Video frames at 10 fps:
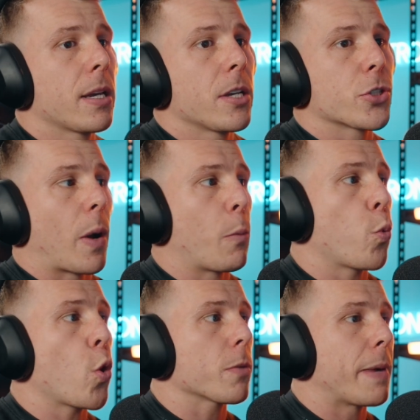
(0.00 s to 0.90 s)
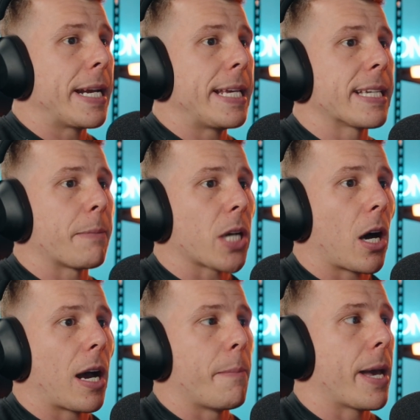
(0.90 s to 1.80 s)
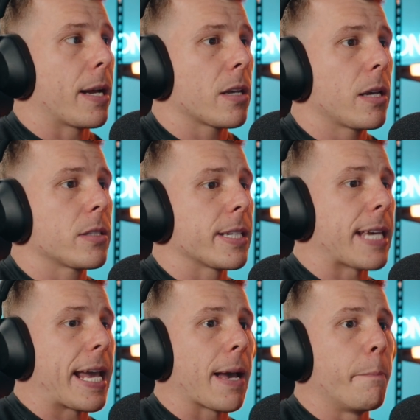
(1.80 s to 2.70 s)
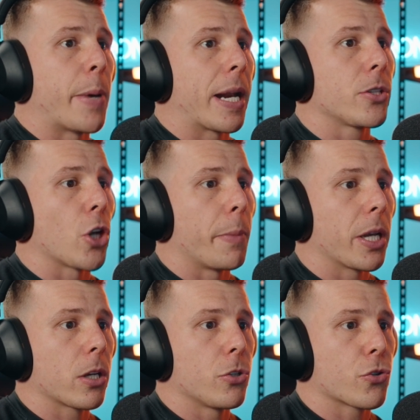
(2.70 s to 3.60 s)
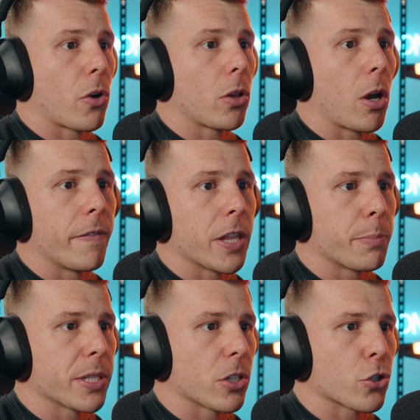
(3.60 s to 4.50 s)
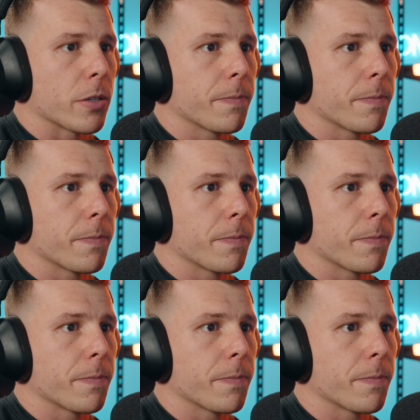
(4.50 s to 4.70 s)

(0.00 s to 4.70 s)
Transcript: So I walk my knees up to high mount to take a better dominant control over the position.